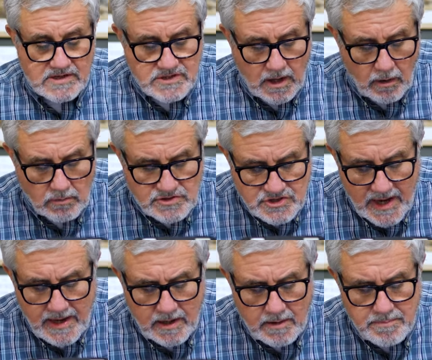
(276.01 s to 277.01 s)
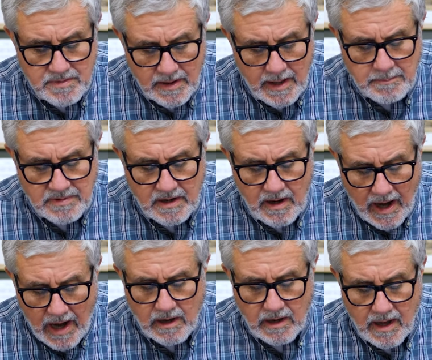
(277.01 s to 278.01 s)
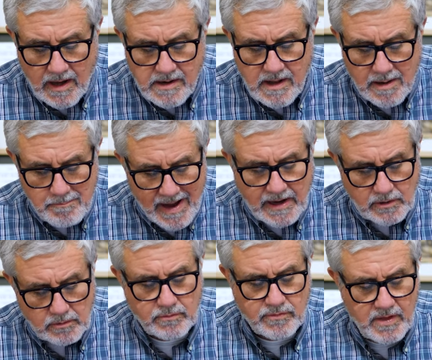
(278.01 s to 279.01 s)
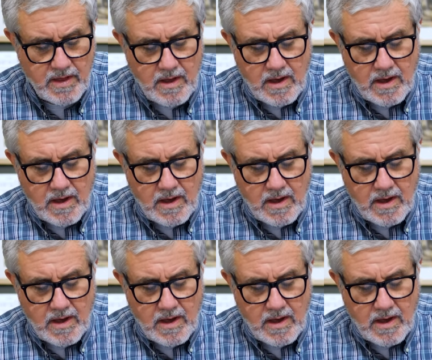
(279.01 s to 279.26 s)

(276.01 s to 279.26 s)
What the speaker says: So Jacob named it Alon Bakuth.